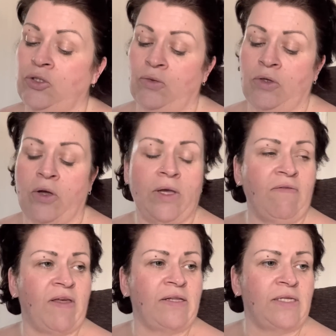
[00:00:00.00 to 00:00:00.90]
Gonna go and
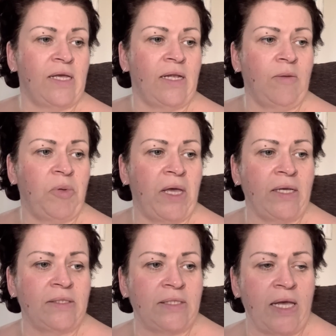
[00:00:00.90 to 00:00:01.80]
give that to guinea
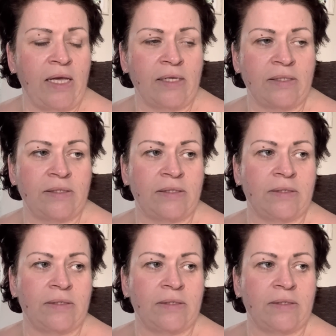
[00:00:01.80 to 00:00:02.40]
pigs, Dex.